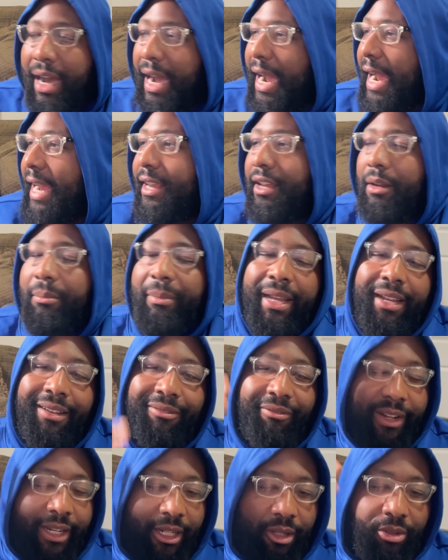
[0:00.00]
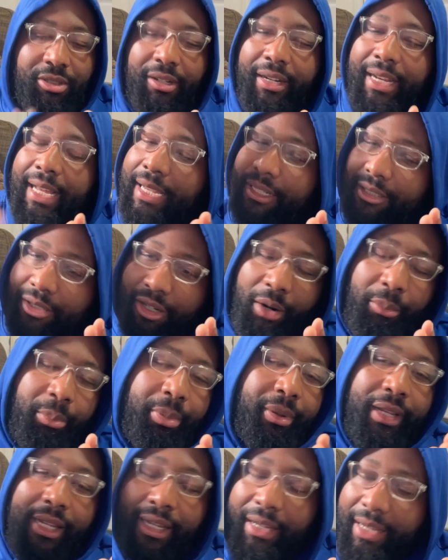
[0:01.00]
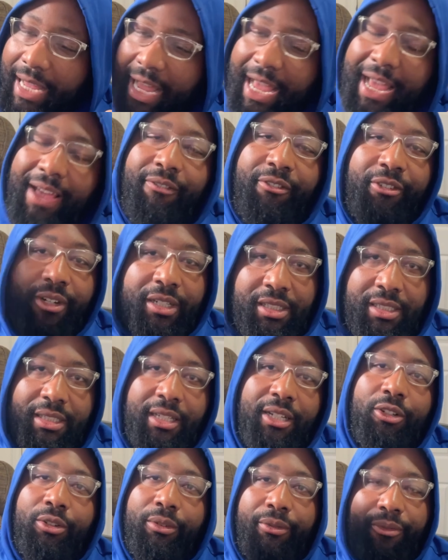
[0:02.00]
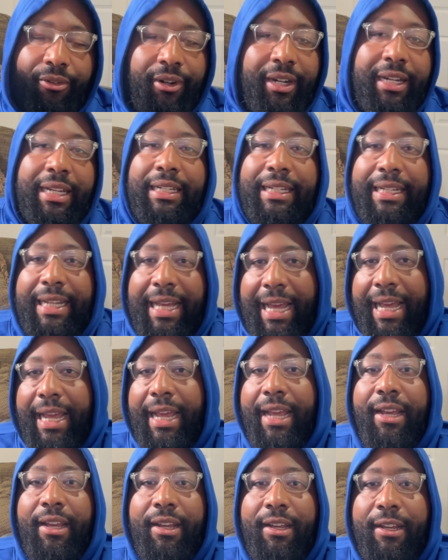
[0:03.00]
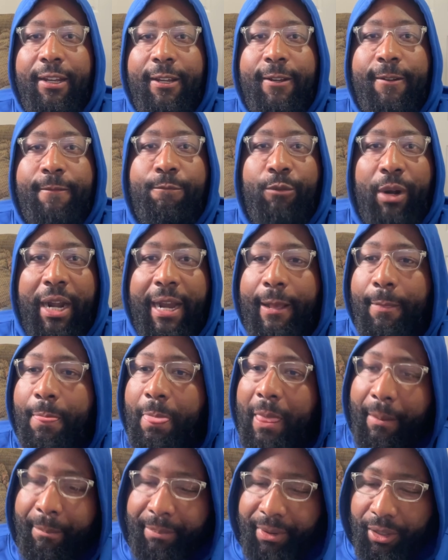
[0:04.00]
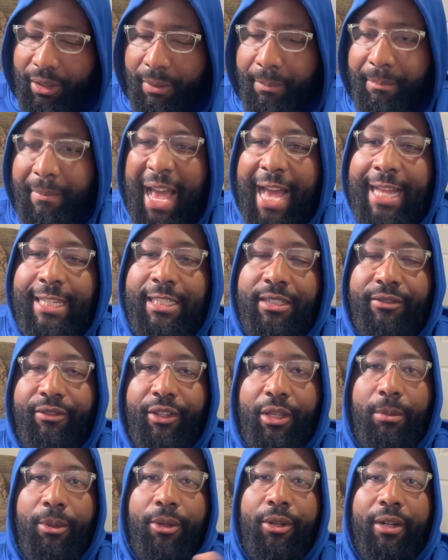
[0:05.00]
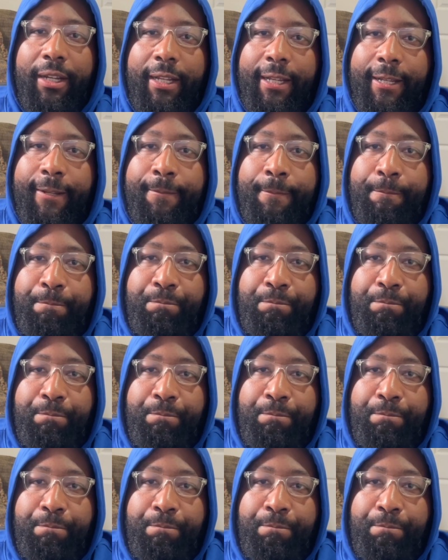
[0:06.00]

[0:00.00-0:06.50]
I can make videos on XRP every single freaking day, right? And build a massive community.